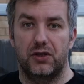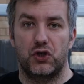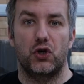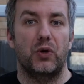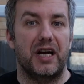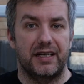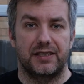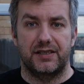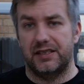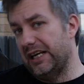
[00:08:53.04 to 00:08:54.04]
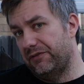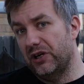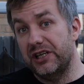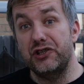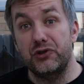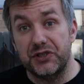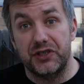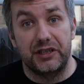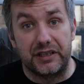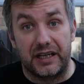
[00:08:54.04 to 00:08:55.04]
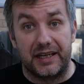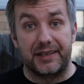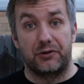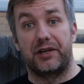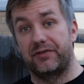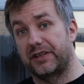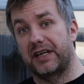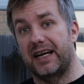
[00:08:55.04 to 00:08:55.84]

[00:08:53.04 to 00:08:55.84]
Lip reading: So guys, if you are interested in engraving